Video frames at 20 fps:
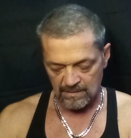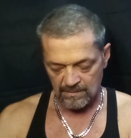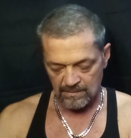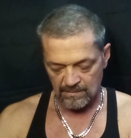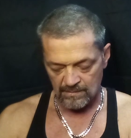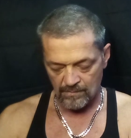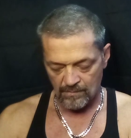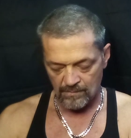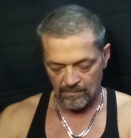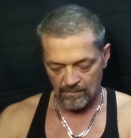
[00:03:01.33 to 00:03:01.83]

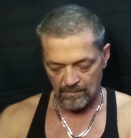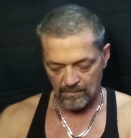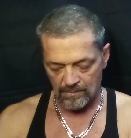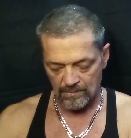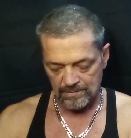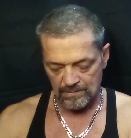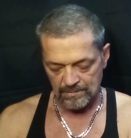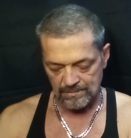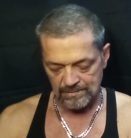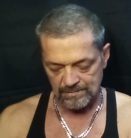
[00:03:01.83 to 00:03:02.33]

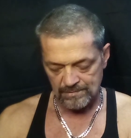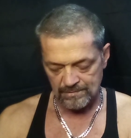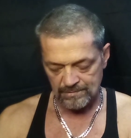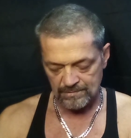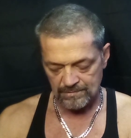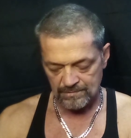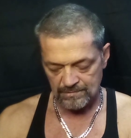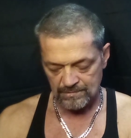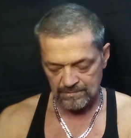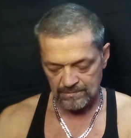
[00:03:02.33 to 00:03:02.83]

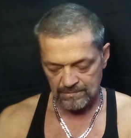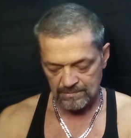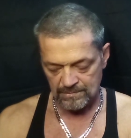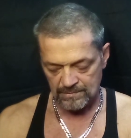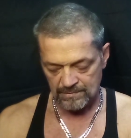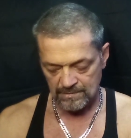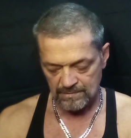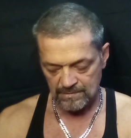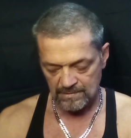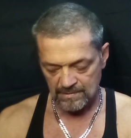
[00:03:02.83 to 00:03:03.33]

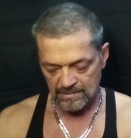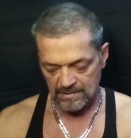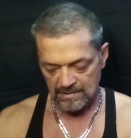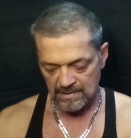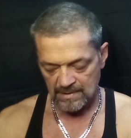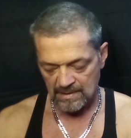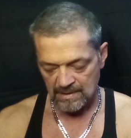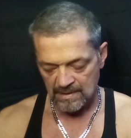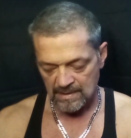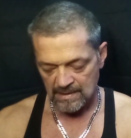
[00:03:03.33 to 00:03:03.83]

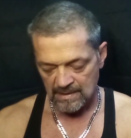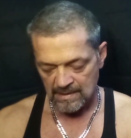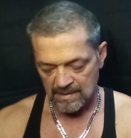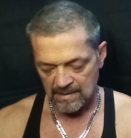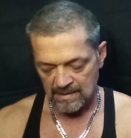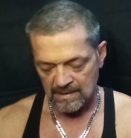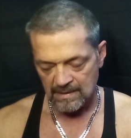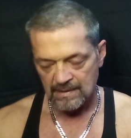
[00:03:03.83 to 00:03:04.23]
(no one is talking)